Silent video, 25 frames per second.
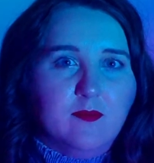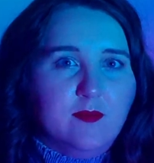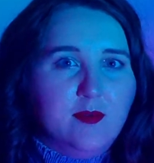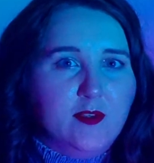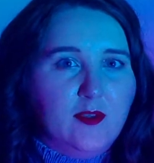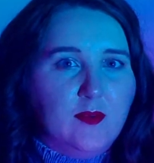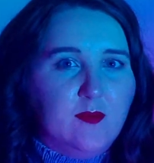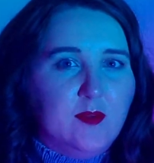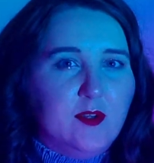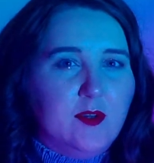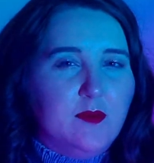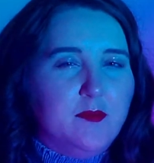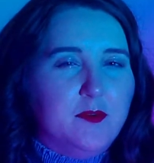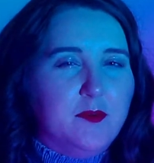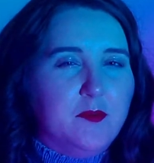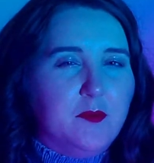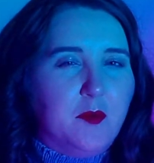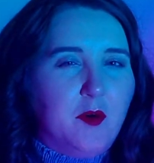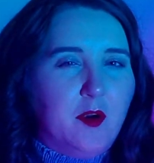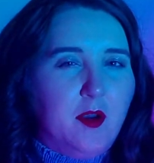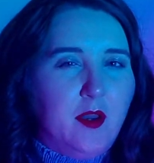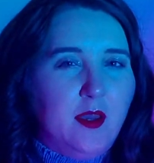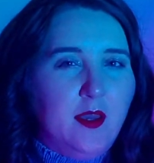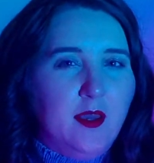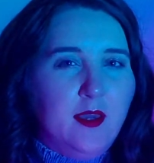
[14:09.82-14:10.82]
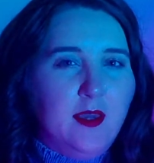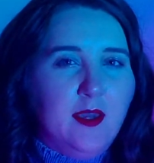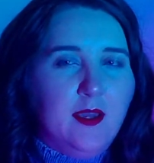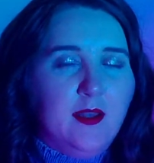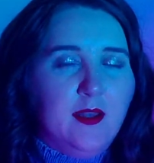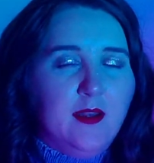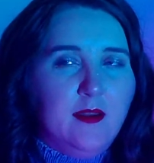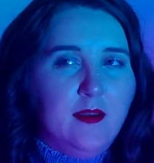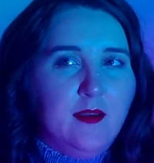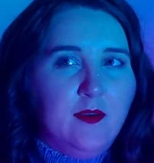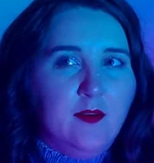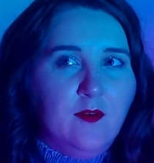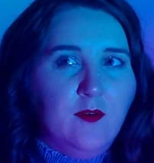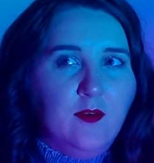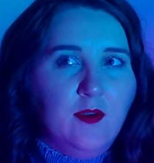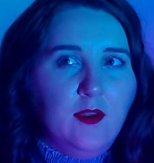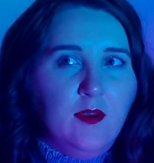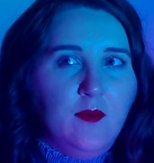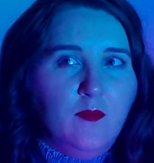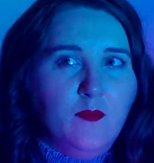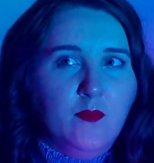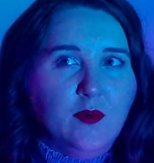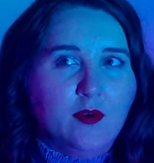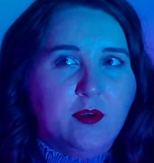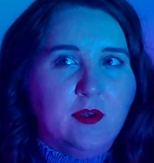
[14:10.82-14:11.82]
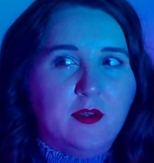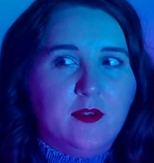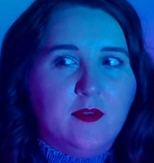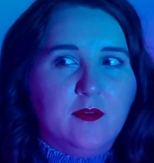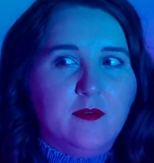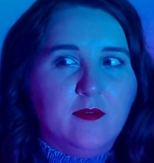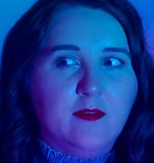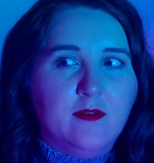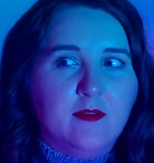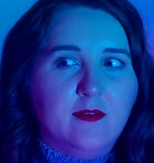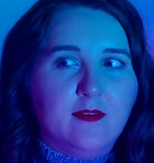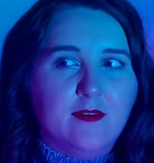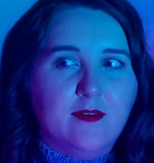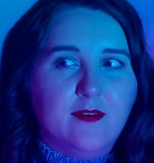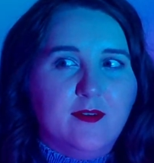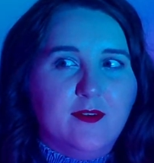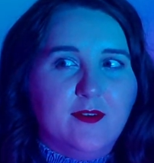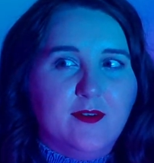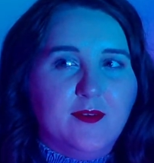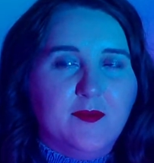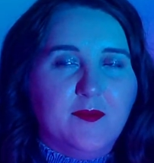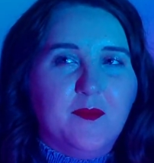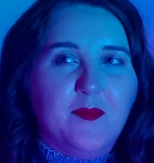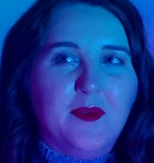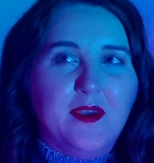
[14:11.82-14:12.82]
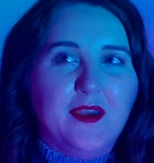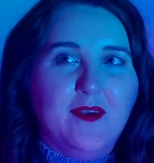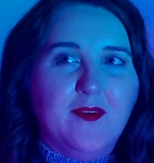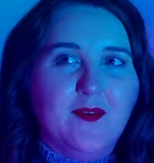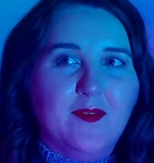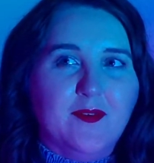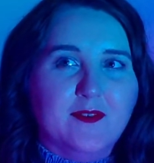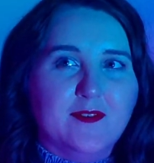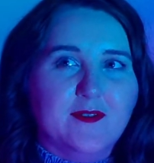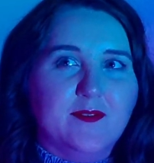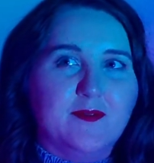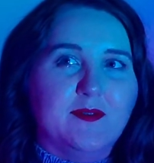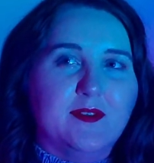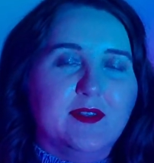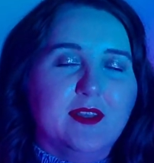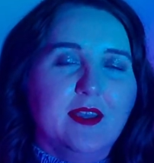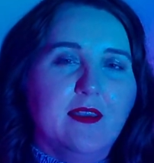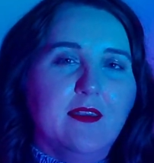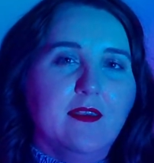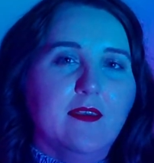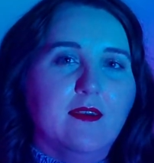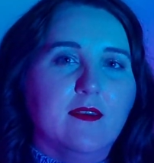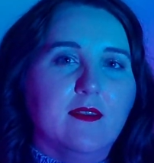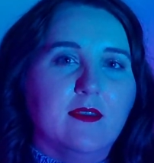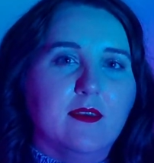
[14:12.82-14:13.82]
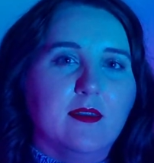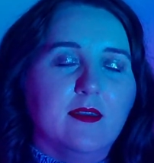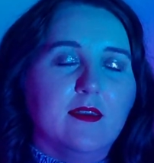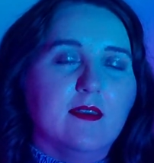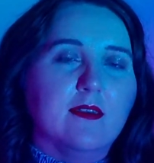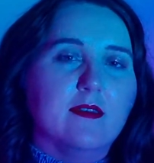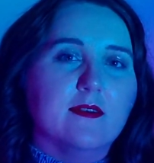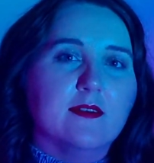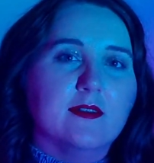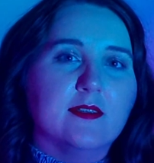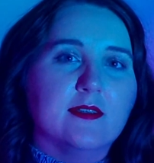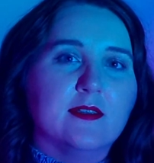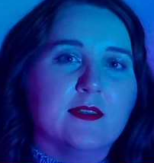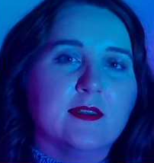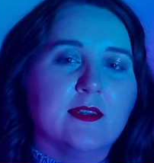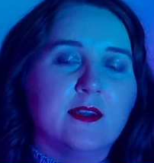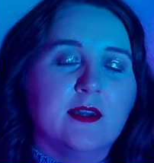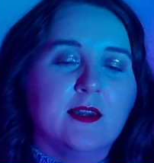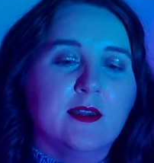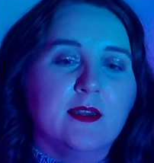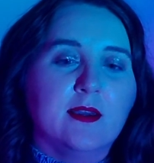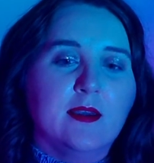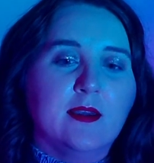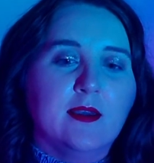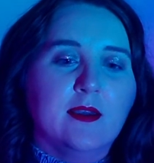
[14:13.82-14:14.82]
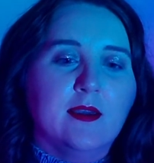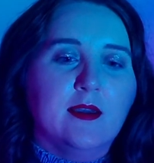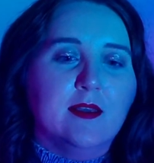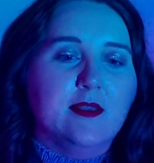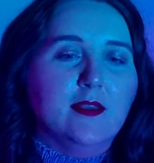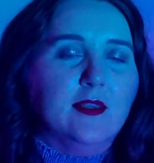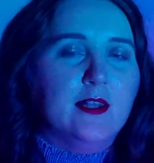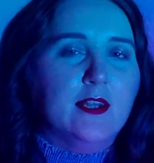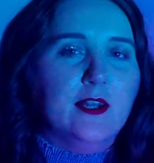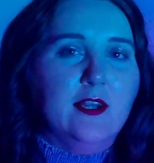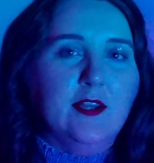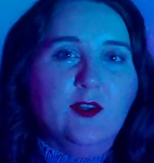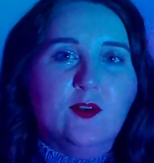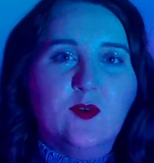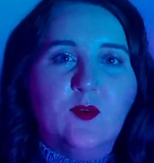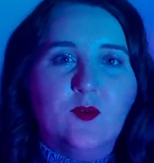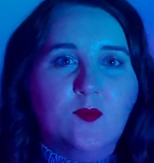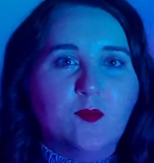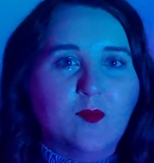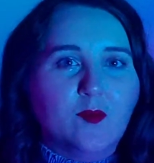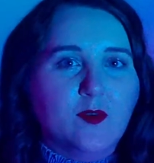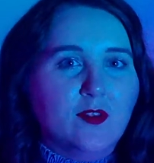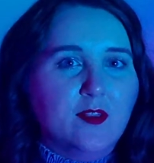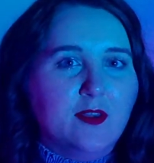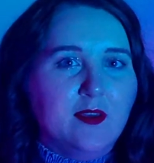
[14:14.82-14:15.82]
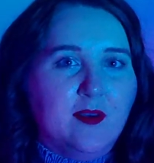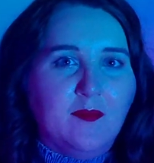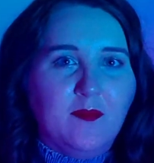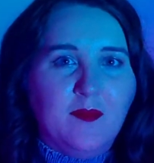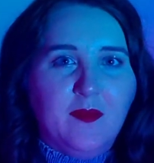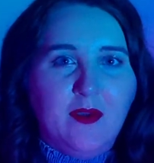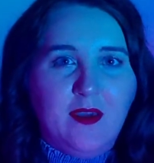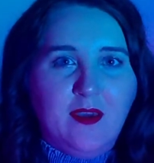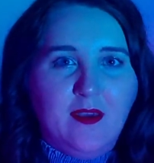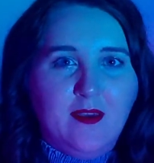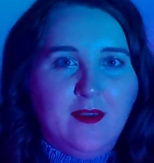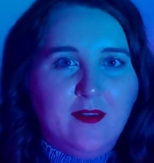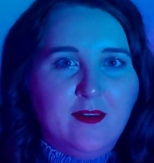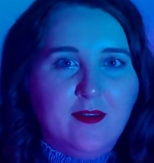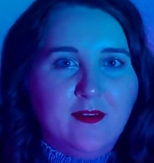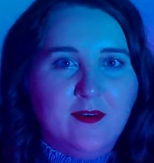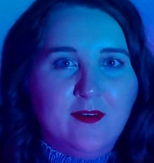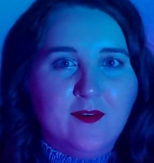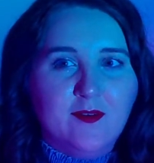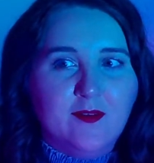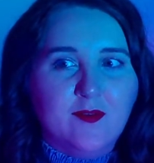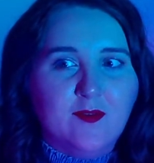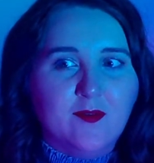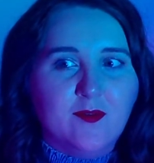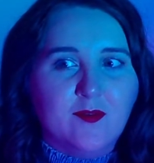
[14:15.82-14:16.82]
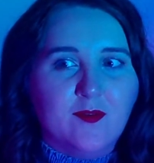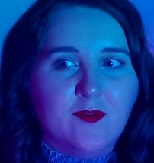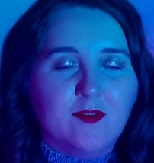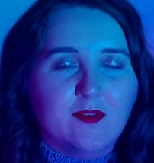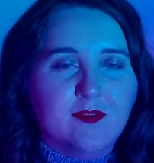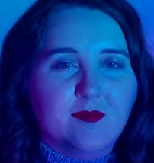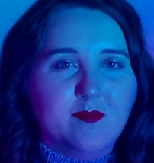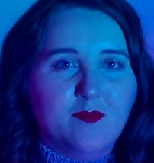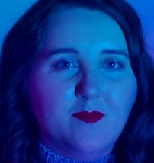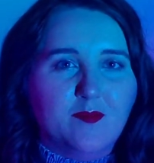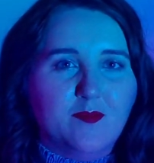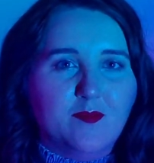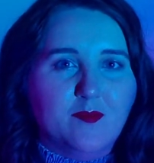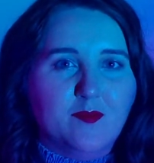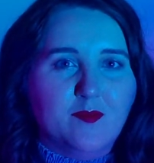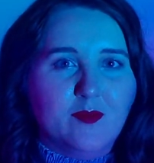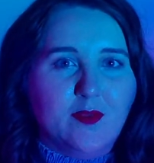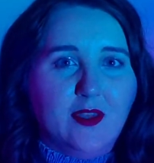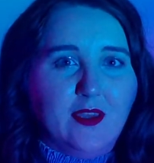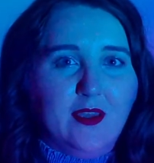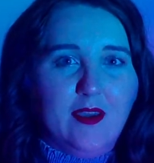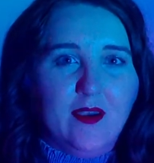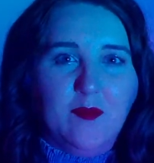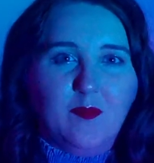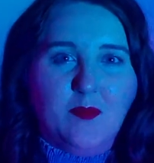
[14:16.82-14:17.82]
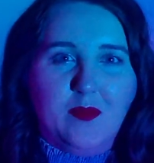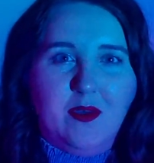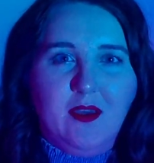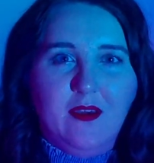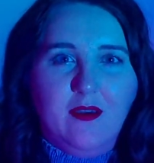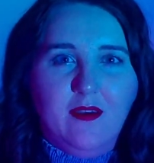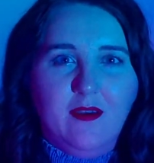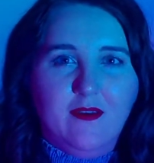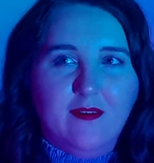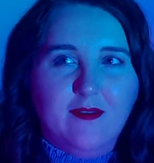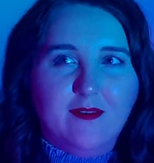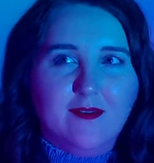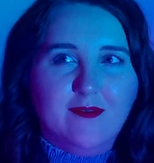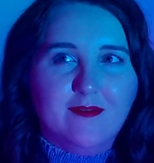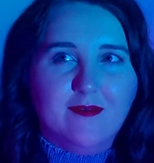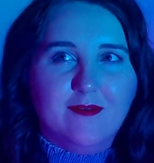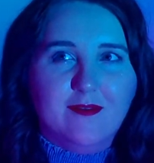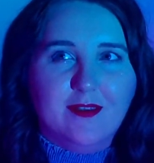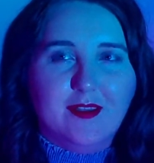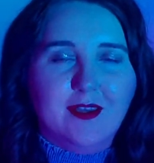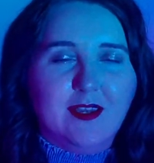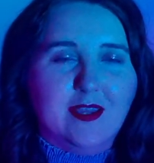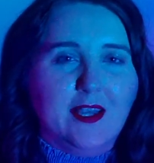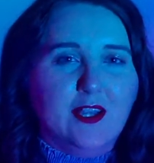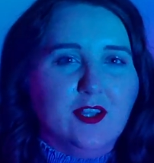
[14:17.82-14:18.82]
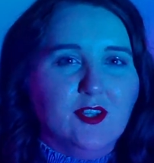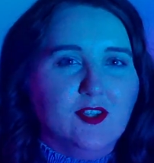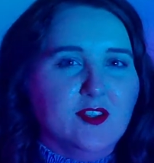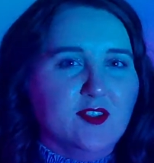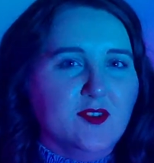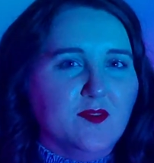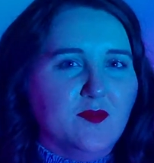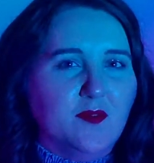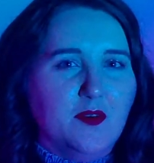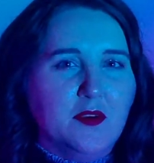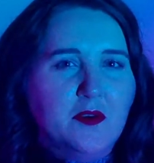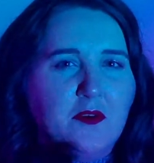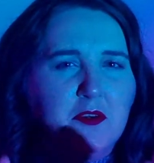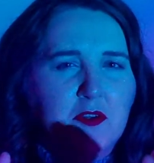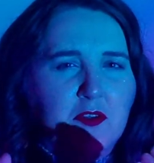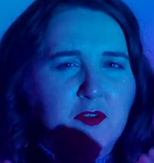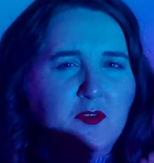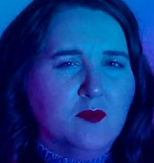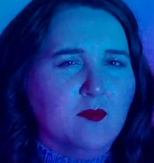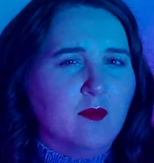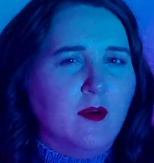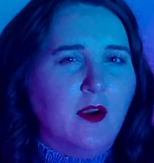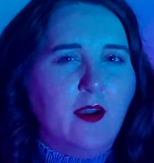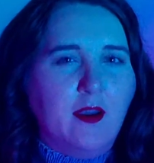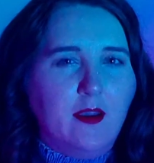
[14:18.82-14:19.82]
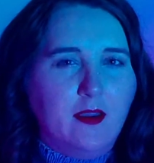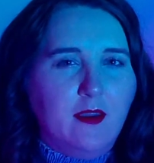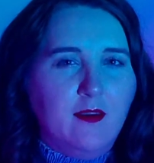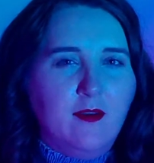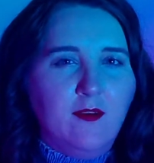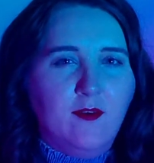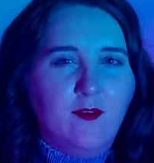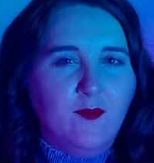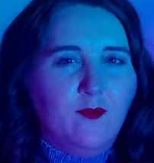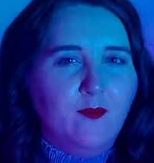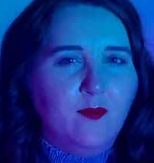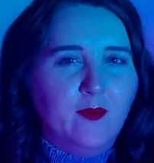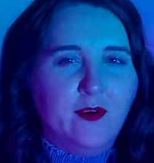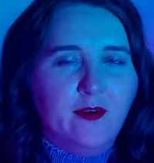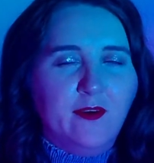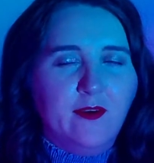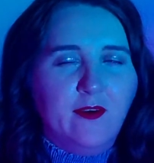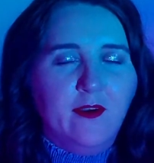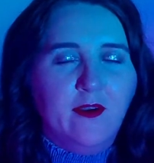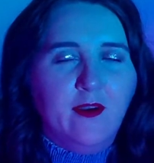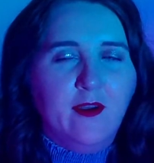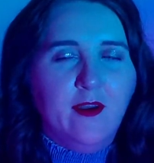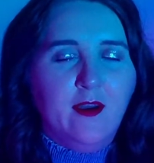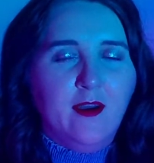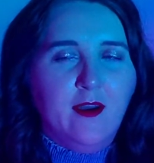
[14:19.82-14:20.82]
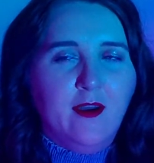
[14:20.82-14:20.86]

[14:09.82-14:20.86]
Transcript: sometimes why I get angry, but me also saying things that I don't really mean, or, like, I'm being, again, just a very dry humor.